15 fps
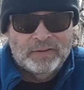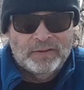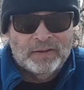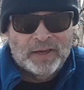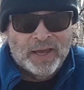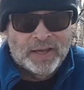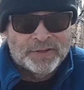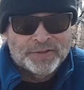You
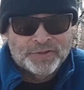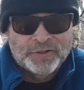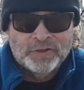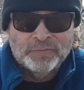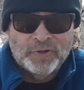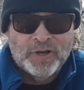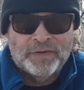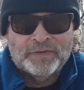can't
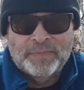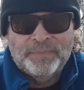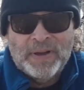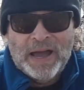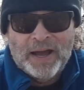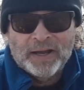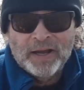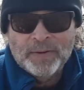zoom, you have to
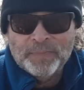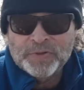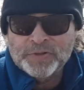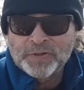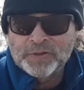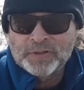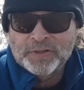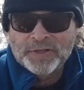back up a
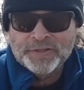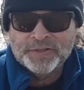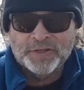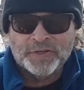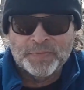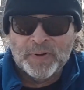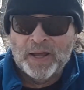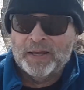certain
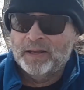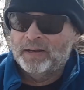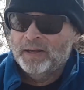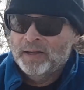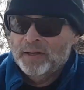distance. But I could